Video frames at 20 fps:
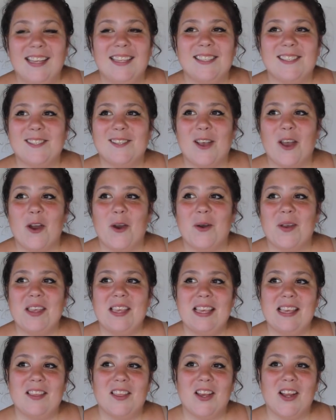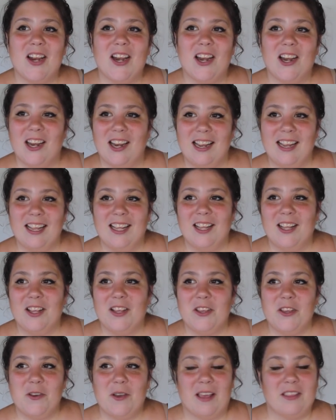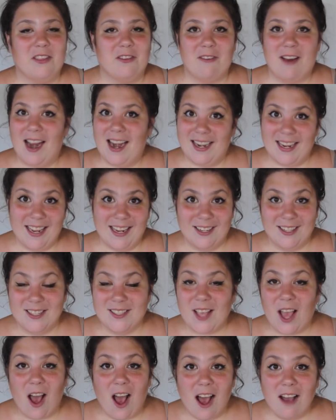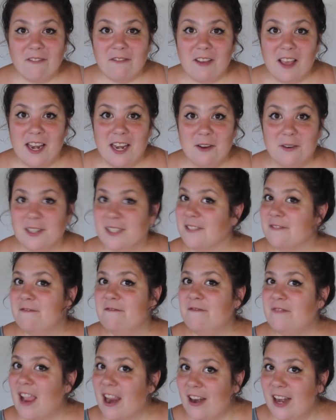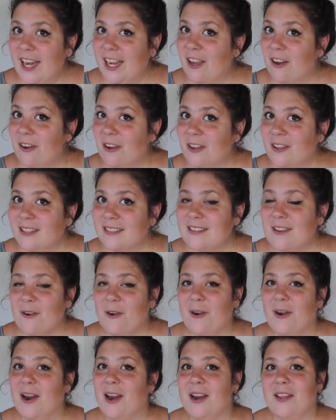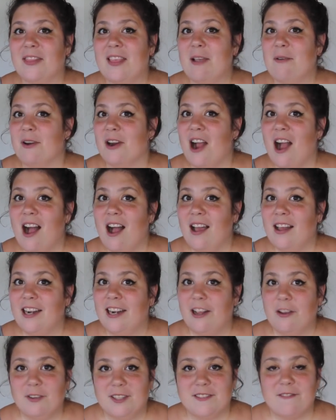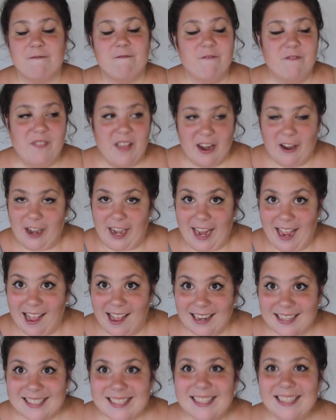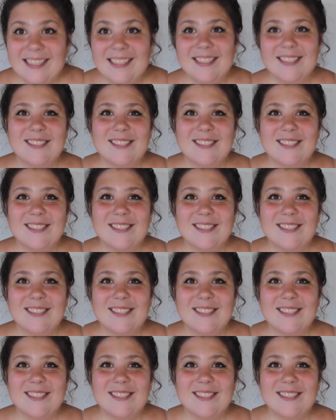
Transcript: So either you had the radiators off and it was very cold, or they were on and it was very hot.